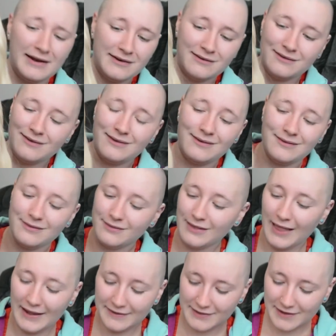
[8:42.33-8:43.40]
And
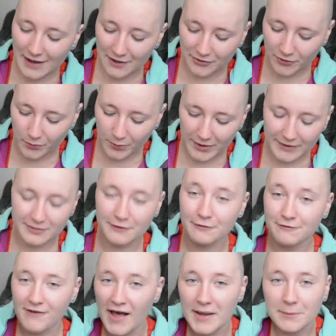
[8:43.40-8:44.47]
like the other wig, the
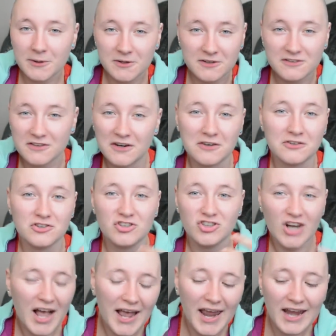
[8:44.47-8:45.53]
fibers aren't
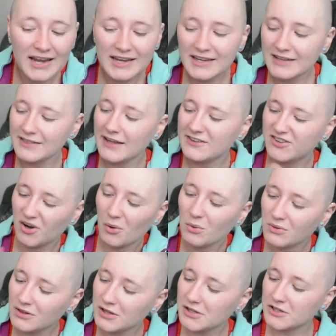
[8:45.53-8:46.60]
shiny, they
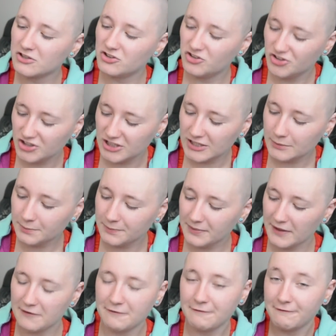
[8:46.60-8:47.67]
don't look cheap,
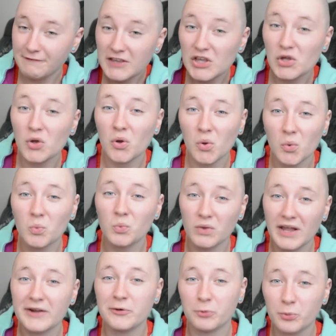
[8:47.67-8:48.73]
they feel
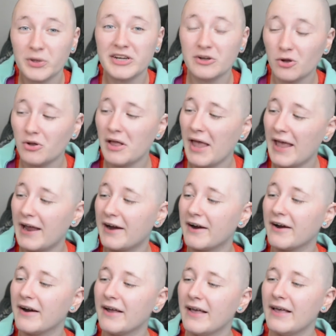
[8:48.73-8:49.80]
like real
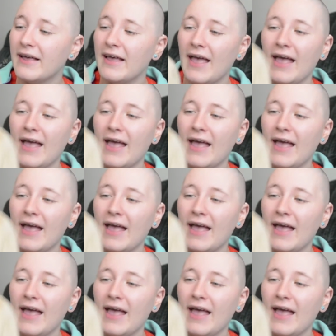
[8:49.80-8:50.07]
hair.